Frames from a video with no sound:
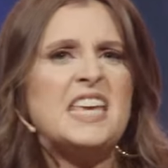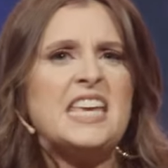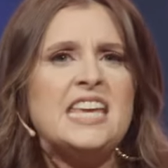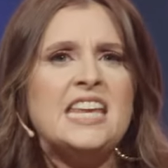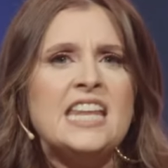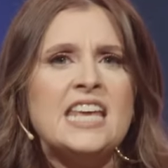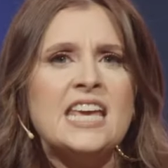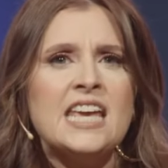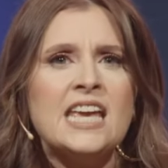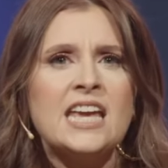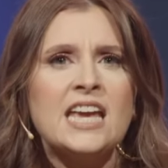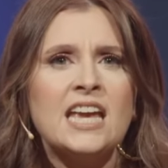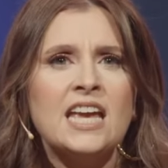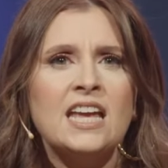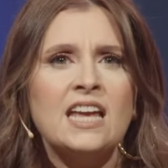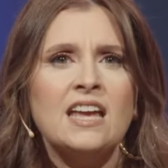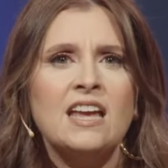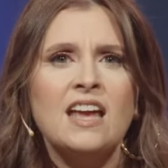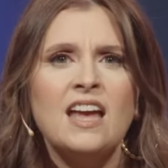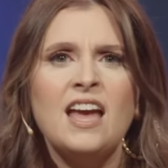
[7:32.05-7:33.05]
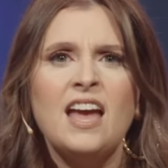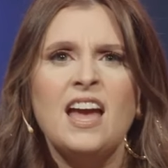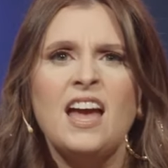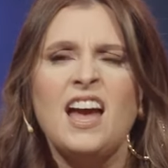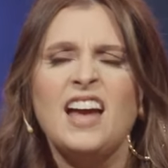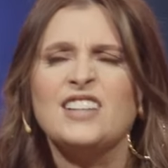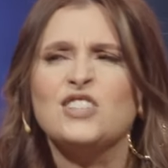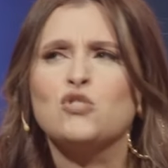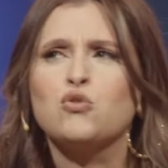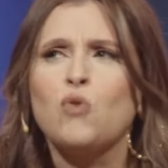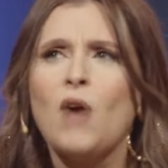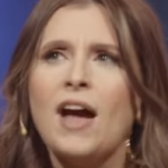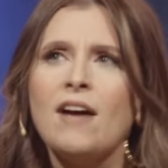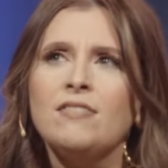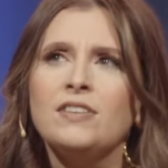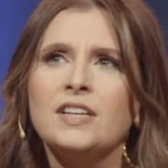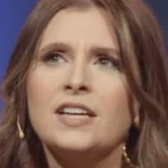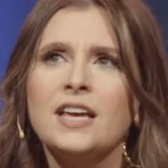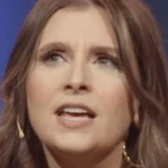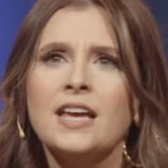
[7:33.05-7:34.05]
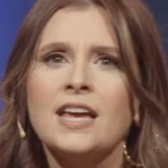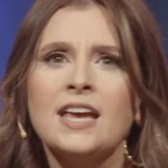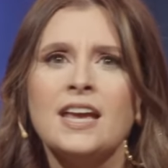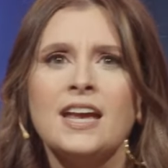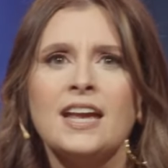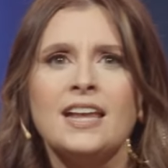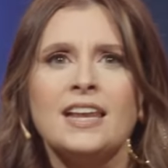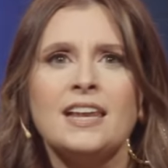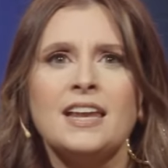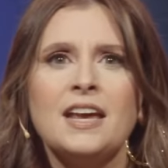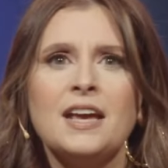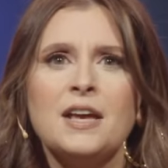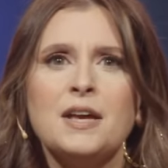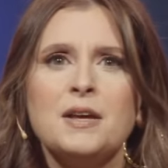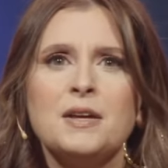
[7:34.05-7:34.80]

eating and traveling and